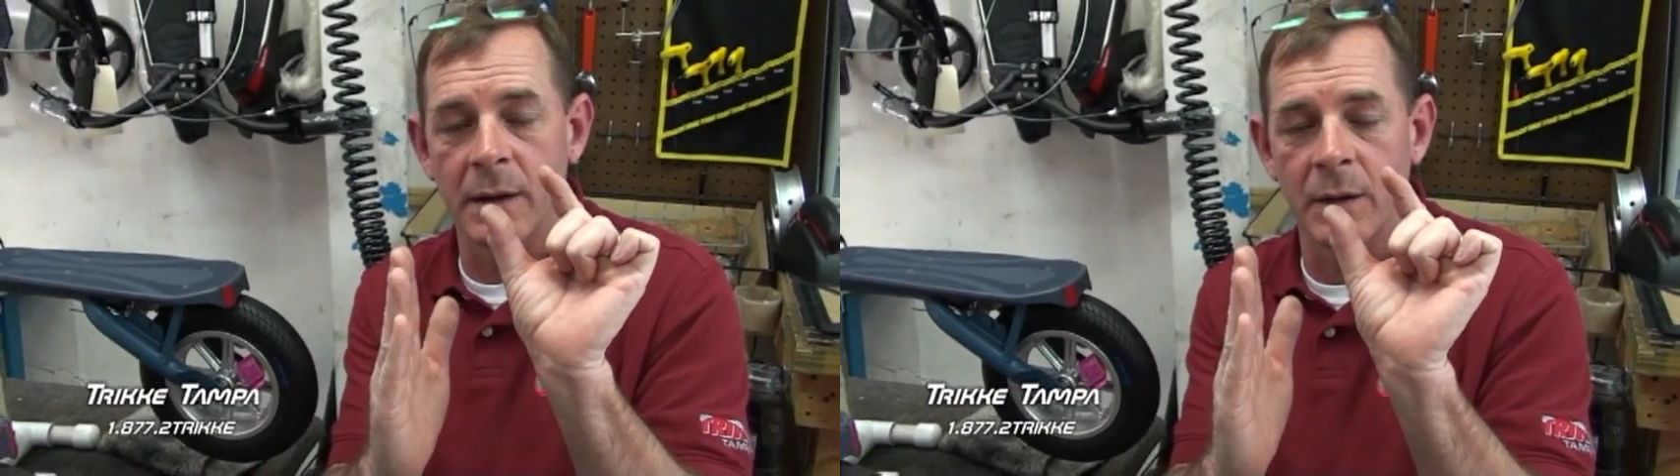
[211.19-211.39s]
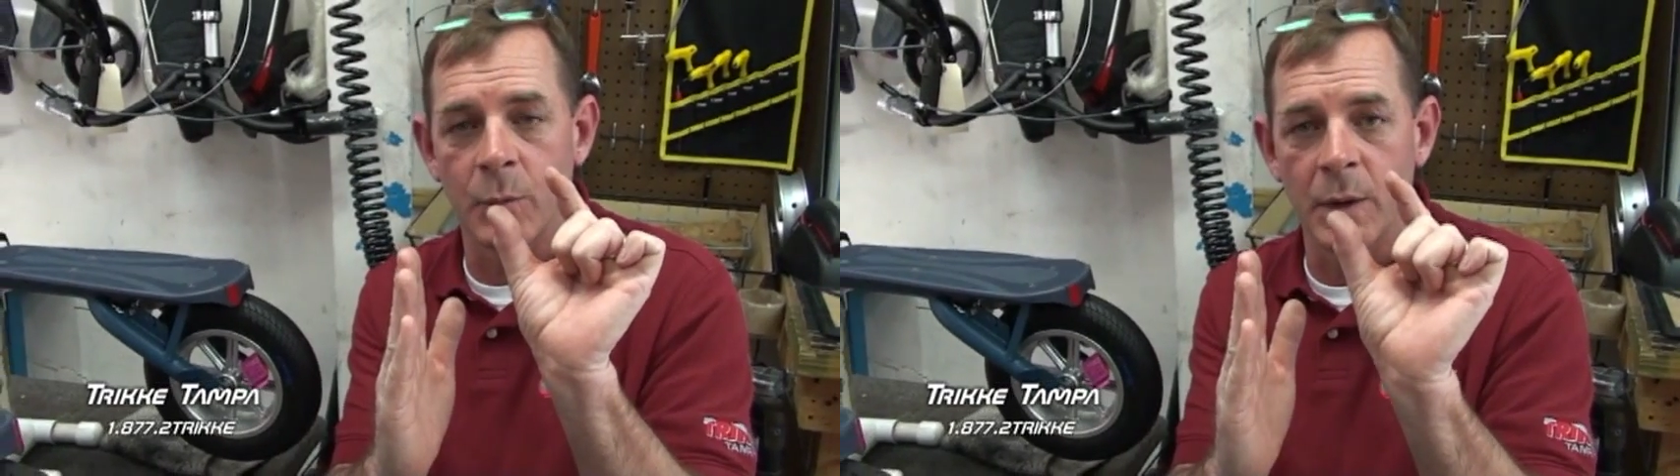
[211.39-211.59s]

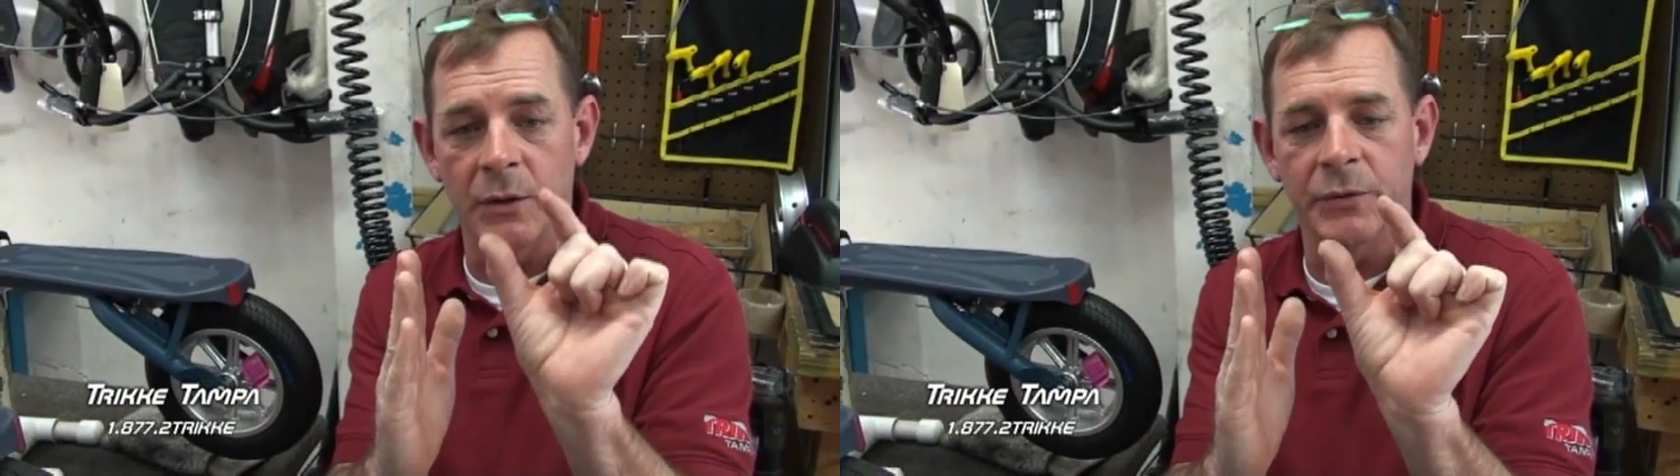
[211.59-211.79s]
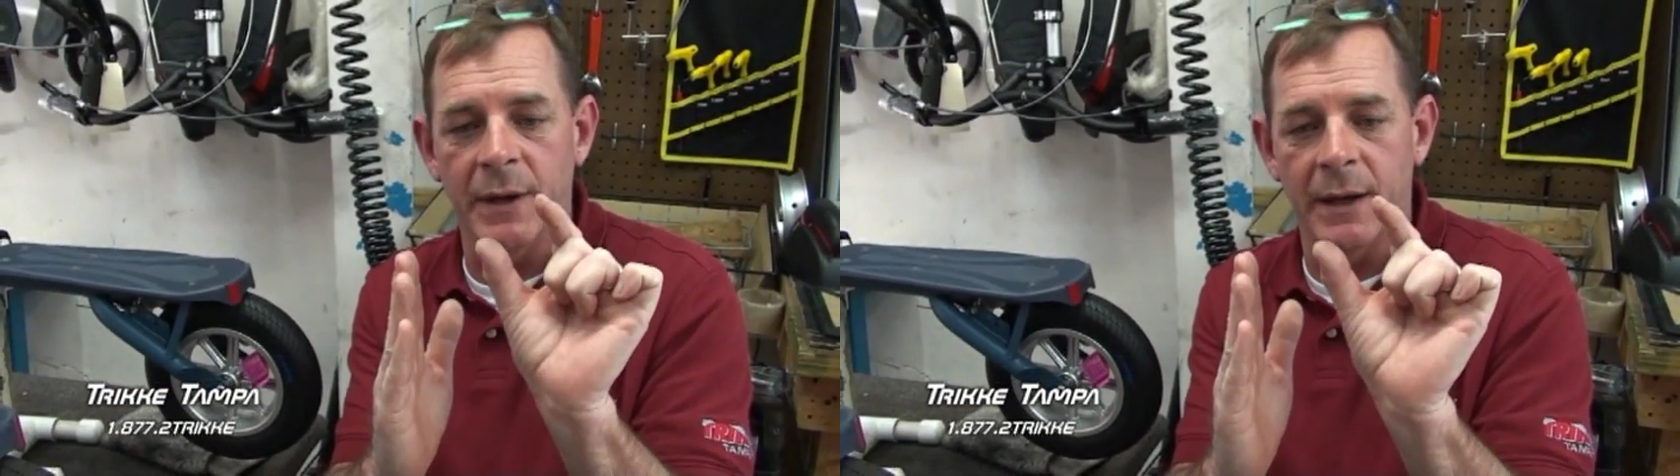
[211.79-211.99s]
the
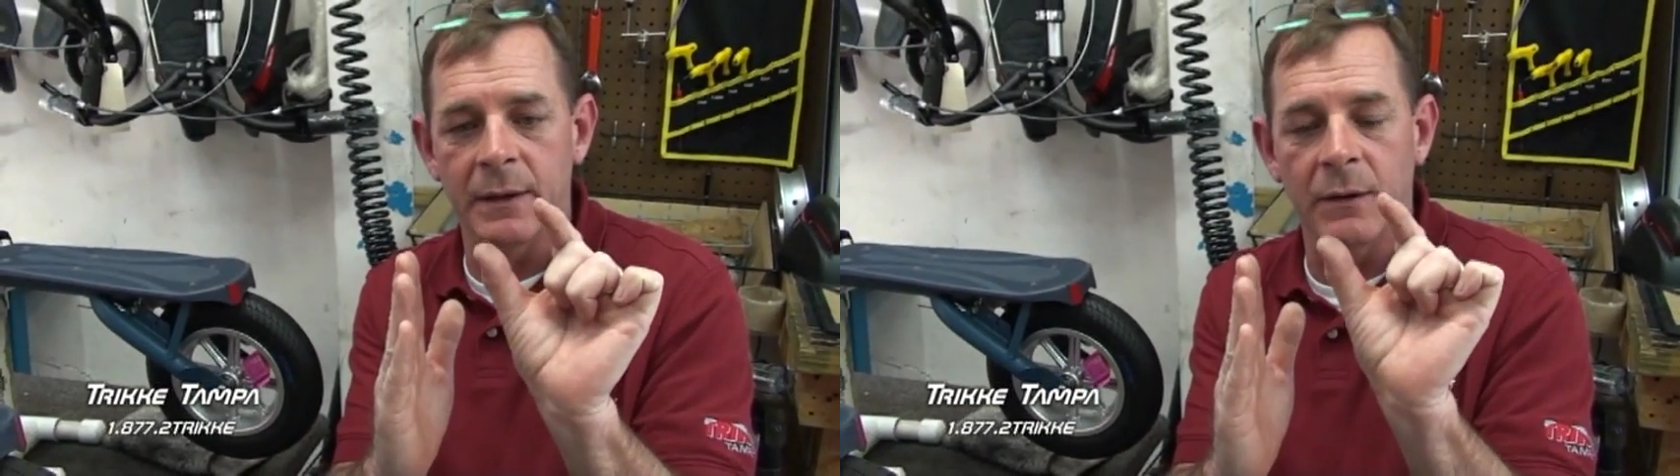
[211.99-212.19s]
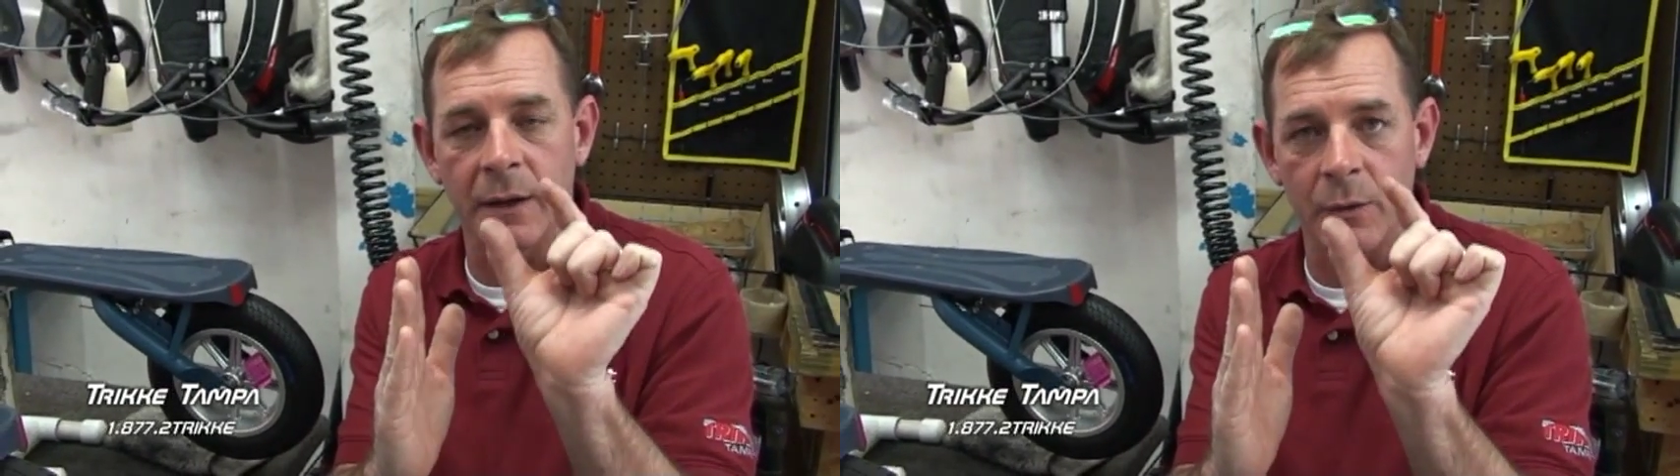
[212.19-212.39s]
wheel set
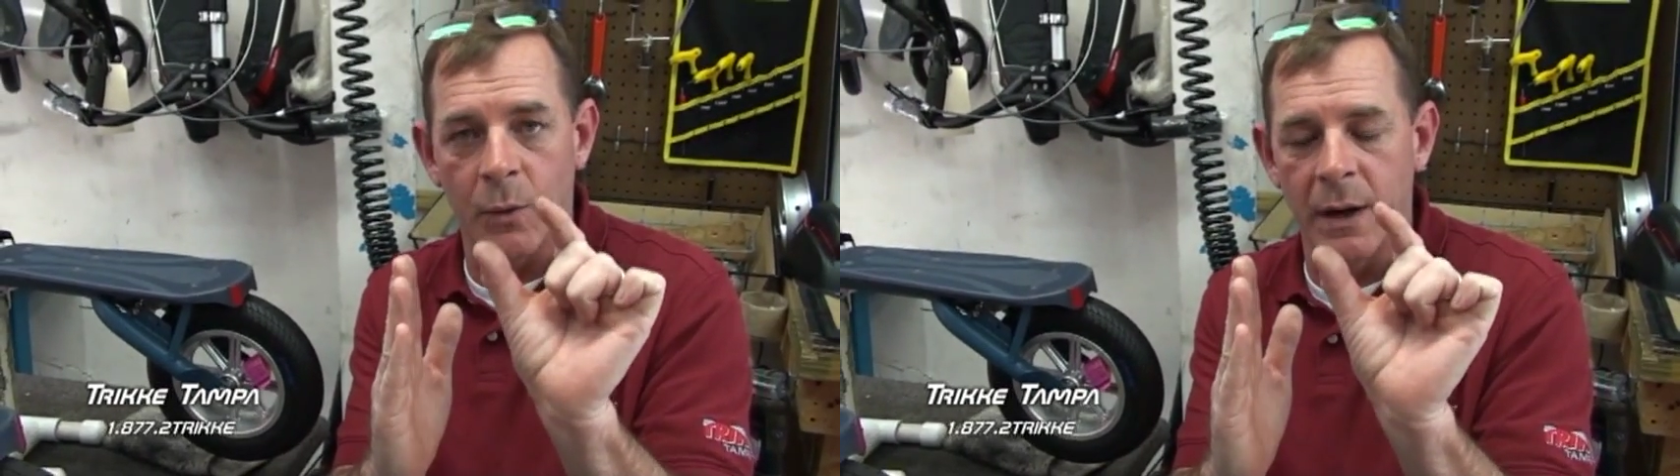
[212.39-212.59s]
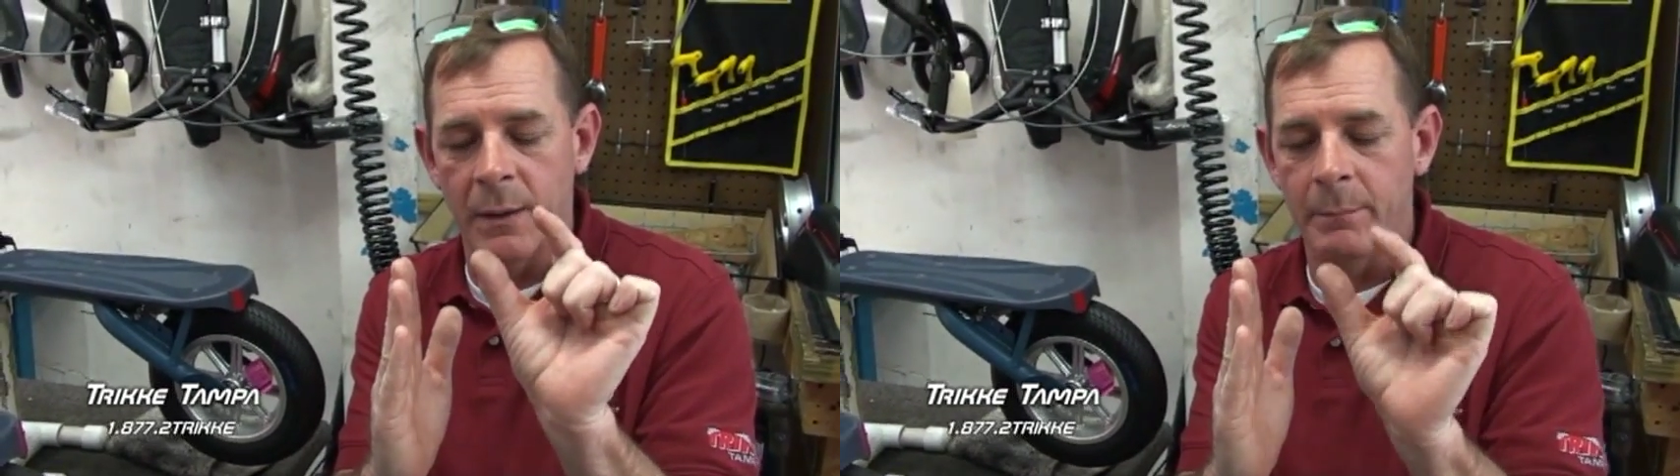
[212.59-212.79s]
or in the
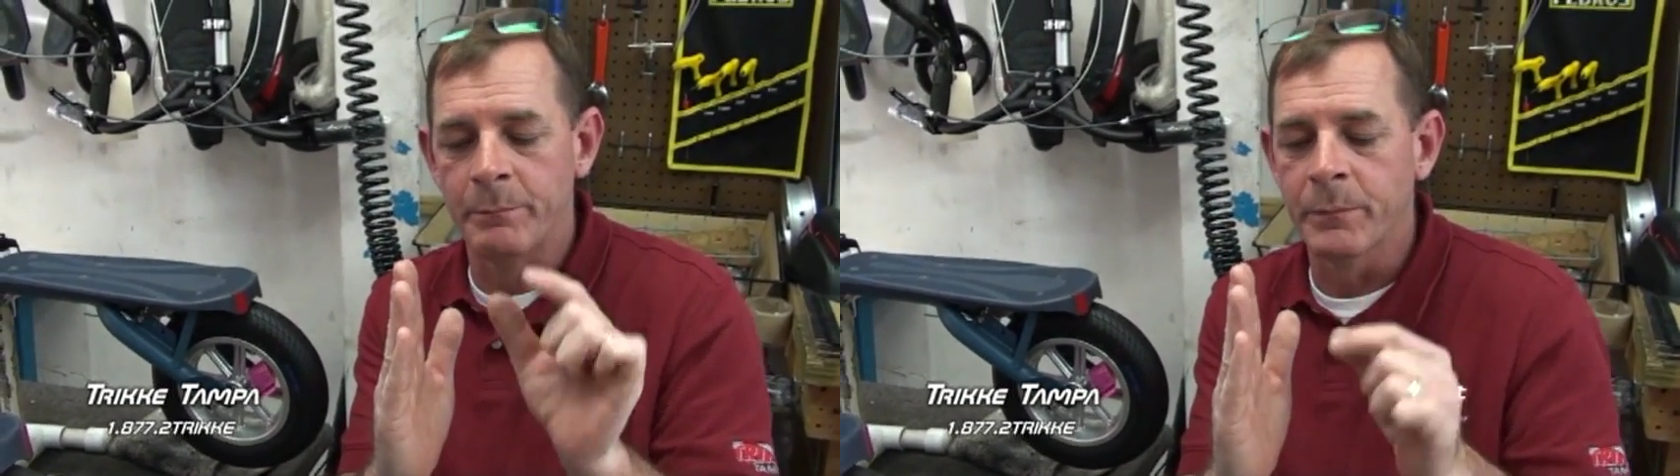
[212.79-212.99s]
rim.